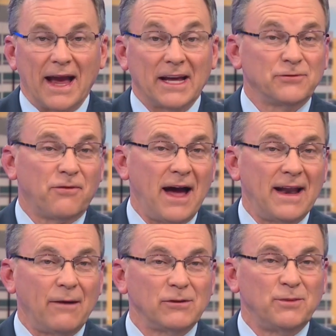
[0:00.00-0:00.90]
It's
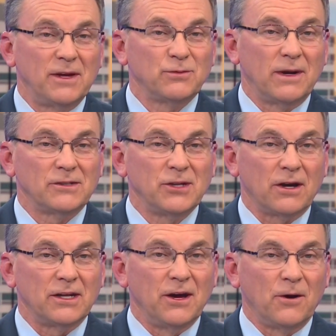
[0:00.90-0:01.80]
Friday, which means we are
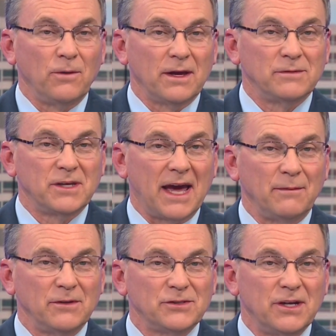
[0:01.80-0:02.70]
talking to Young Williams
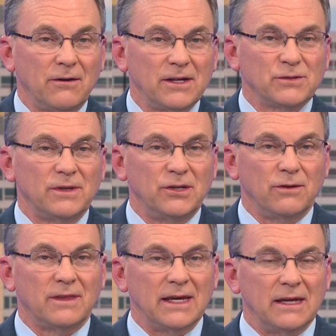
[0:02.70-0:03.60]
Animal Center, as we
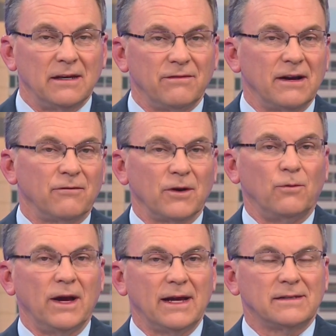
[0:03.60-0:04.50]
do at the end of
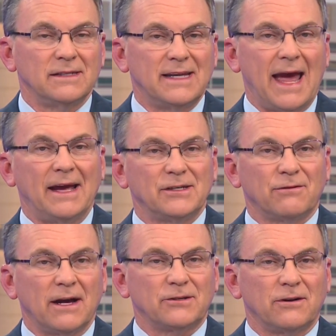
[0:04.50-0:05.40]
every week. Today,
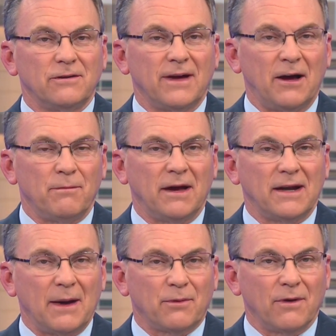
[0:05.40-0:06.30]
Director of
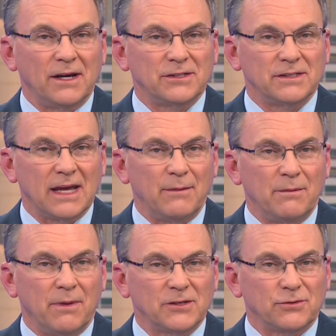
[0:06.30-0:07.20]
Outbound Operations,
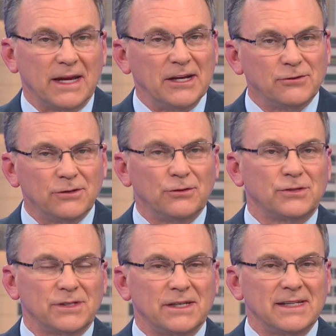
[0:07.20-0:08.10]
Amy Buttry,
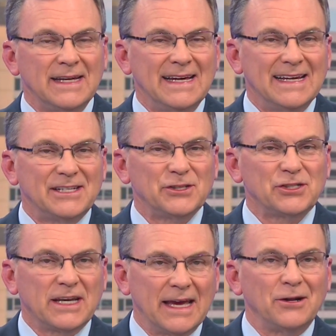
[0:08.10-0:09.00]
introduces us to
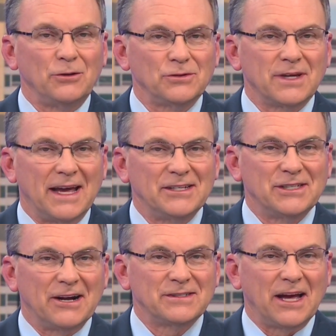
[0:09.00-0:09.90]
Skittles
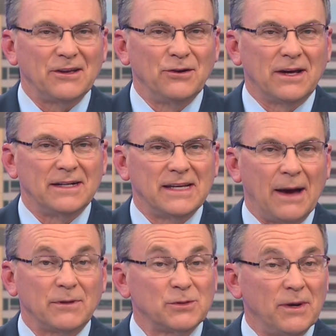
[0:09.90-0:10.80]
and shares how you can
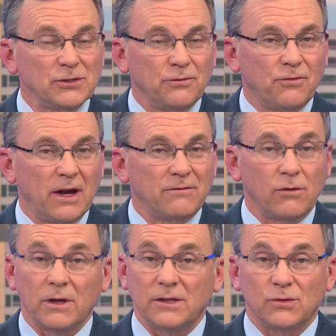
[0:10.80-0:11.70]
adopt a special friend
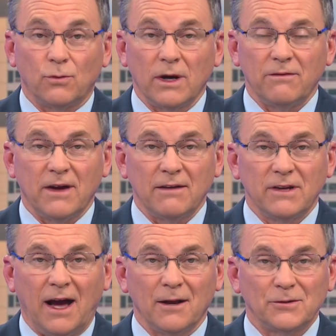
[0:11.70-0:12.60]
for only
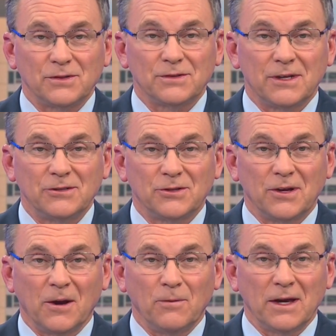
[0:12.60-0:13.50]
$25. Here's your
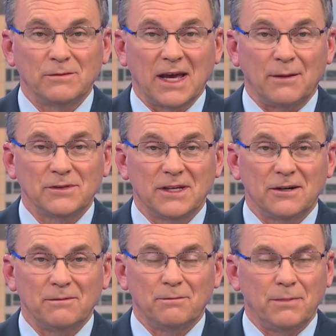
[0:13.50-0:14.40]
Young Williams Animal
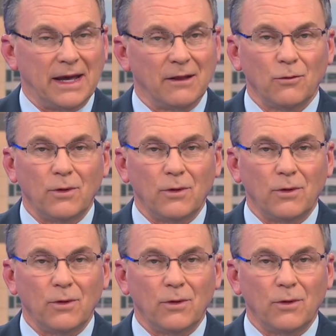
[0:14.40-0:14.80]
Center Pet of the